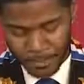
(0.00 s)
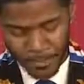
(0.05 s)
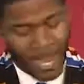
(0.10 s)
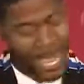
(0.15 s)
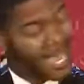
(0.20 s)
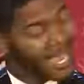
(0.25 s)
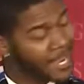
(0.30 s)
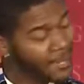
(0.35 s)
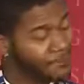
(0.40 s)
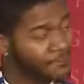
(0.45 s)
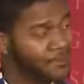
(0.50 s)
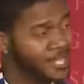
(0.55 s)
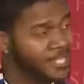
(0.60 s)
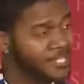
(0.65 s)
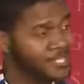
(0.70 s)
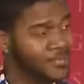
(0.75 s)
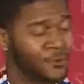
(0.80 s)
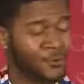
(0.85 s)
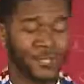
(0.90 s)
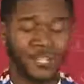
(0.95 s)
So I
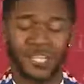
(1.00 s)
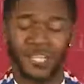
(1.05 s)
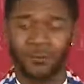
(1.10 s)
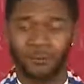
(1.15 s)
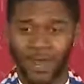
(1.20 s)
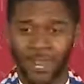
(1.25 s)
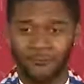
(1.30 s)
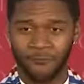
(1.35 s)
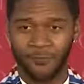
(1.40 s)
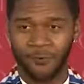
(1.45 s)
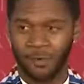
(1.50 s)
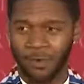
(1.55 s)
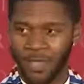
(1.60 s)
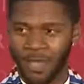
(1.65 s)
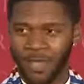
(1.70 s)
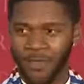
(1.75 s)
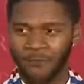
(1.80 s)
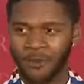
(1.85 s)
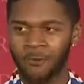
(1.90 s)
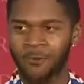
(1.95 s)
am eternally
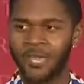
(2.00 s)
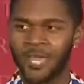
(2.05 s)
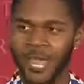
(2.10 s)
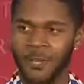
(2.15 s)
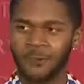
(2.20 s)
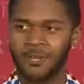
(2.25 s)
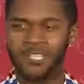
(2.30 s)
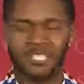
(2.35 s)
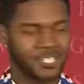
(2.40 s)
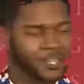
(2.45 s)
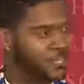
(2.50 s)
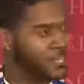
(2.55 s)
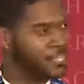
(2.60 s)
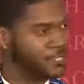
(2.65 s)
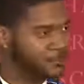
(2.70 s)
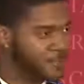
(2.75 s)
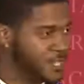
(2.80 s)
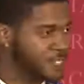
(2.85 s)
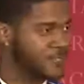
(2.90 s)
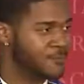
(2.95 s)
grateful for being able to
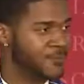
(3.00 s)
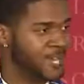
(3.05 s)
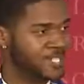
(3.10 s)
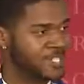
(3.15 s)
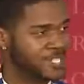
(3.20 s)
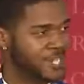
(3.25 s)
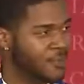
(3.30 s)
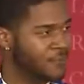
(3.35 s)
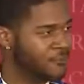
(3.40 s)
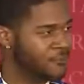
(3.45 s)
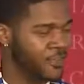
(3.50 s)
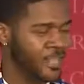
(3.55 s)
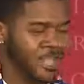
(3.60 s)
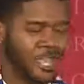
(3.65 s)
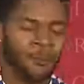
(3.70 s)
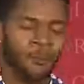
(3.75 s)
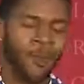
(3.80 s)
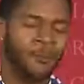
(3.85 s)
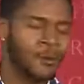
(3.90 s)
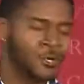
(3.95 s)
share this piece of
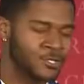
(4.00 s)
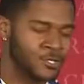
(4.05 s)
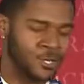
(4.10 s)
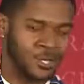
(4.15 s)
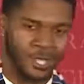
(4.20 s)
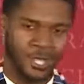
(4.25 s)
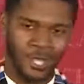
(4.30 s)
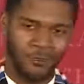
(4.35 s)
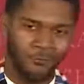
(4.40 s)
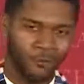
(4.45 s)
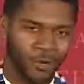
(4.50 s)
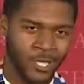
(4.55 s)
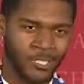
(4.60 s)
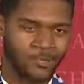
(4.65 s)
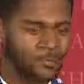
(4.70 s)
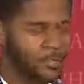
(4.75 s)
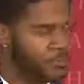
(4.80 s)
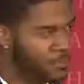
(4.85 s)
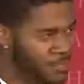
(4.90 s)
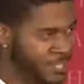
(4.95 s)
myself in my most authentic
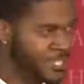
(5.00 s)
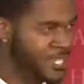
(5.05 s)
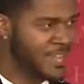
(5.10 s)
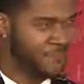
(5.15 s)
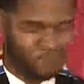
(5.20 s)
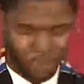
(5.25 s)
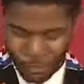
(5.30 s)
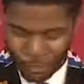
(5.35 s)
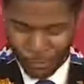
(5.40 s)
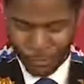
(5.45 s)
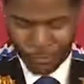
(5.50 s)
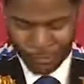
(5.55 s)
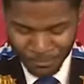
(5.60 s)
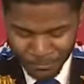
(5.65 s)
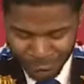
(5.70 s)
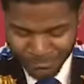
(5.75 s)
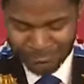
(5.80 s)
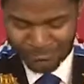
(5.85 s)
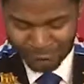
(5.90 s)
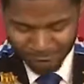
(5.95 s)
voice with you this
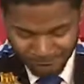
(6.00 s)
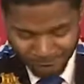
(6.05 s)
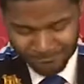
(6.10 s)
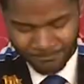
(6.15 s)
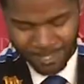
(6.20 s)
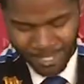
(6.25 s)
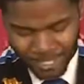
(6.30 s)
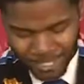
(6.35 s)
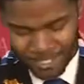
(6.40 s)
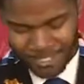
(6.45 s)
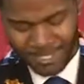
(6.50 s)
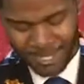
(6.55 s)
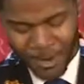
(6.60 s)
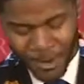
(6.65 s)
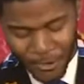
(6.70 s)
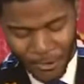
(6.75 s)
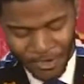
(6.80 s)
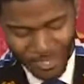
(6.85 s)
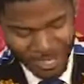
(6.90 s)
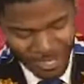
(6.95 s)
afternoon.
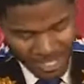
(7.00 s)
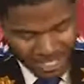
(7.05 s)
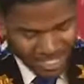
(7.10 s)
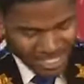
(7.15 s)
So,